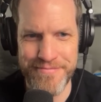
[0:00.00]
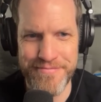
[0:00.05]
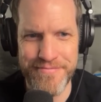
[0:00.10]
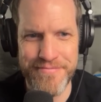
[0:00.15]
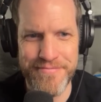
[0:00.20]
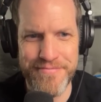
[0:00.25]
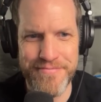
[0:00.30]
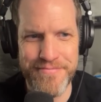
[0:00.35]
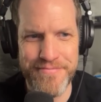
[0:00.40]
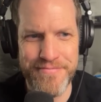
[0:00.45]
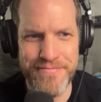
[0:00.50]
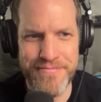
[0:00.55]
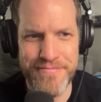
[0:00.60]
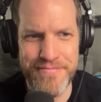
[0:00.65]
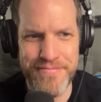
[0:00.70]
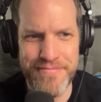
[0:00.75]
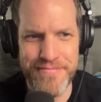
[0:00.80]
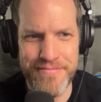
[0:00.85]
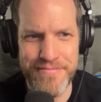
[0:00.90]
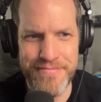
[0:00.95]

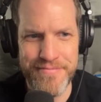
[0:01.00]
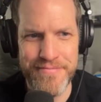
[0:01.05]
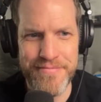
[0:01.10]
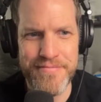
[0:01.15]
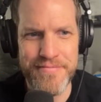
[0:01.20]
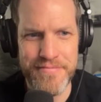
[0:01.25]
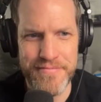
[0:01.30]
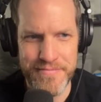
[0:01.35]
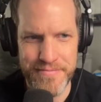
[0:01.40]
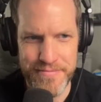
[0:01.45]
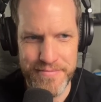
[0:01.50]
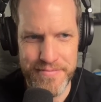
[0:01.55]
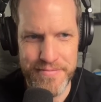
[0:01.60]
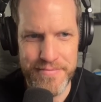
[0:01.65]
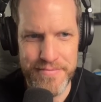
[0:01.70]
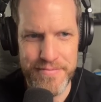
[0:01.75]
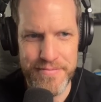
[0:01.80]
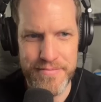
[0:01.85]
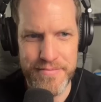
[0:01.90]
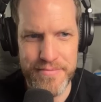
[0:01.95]

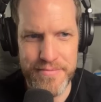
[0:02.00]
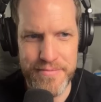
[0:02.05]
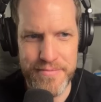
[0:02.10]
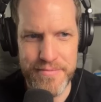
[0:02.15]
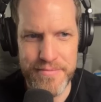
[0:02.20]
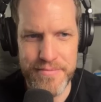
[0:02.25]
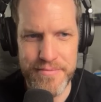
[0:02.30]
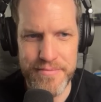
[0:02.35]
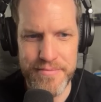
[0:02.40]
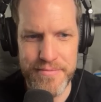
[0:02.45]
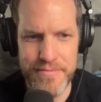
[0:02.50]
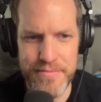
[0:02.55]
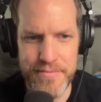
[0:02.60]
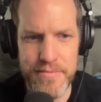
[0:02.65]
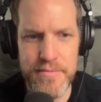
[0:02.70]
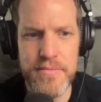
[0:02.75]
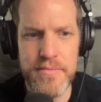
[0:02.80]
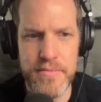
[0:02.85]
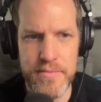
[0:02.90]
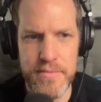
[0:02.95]

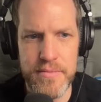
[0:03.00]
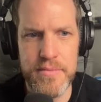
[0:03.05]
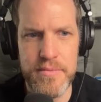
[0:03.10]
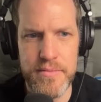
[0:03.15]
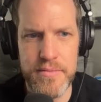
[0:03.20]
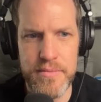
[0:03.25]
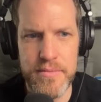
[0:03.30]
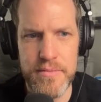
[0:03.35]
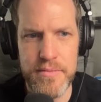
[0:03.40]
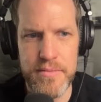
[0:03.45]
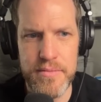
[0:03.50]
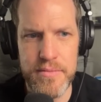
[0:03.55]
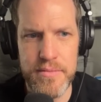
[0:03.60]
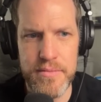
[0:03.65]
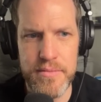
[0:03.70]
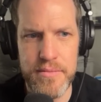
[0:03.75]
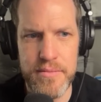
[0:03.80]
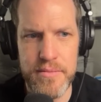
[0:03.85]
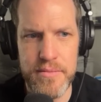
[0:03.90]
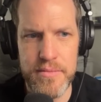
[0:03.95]

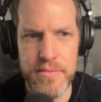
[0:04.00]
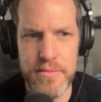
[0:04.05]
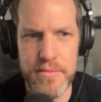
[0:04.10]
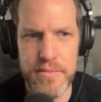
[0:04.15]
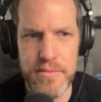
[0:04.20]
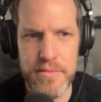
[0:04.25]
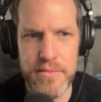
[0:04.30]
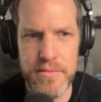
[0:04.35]
This person isn't speaking.